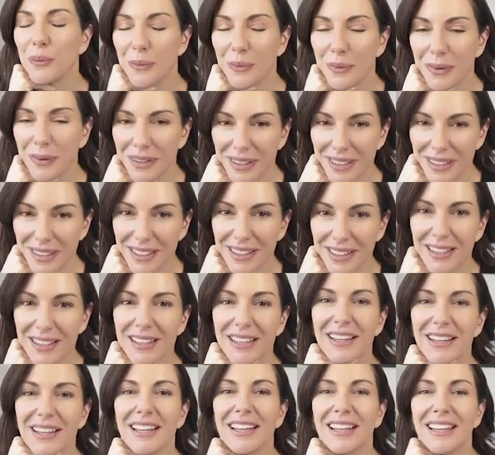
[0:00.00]

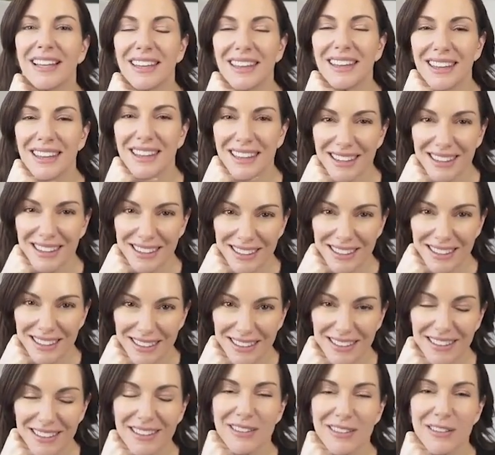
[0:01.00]

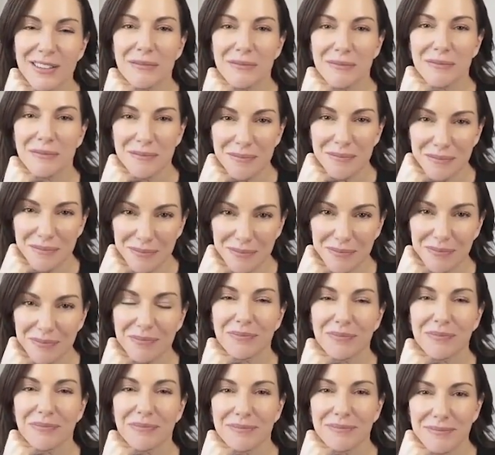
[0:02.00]

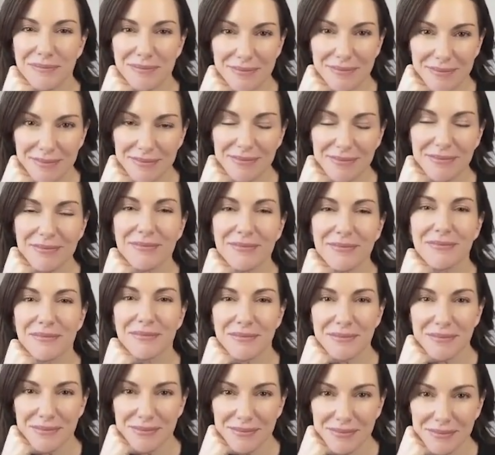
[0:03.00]

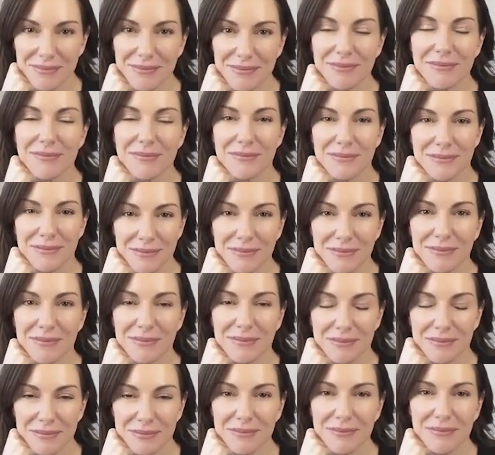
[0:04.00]

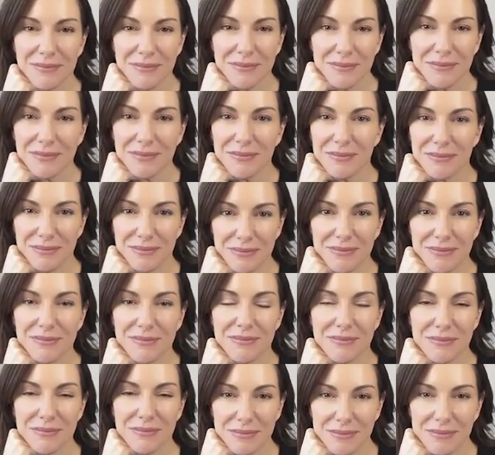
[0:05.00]

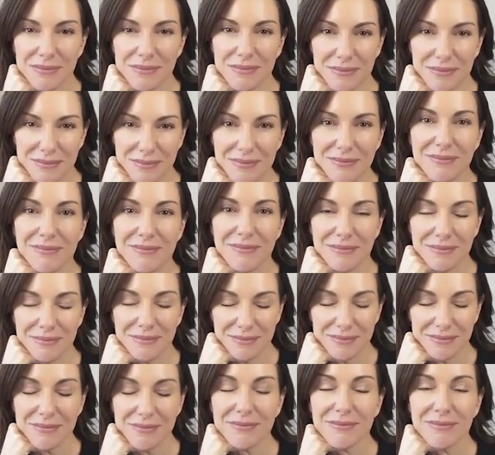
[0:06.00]

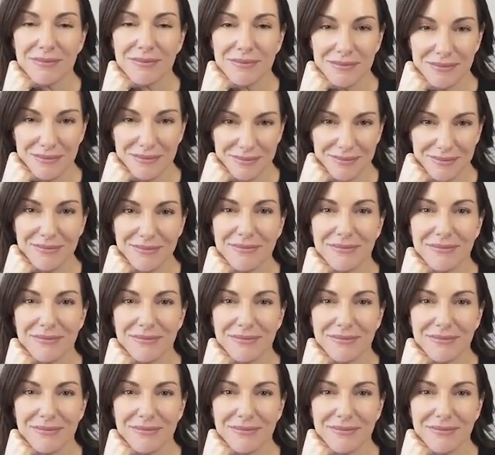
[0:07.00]
[no speech]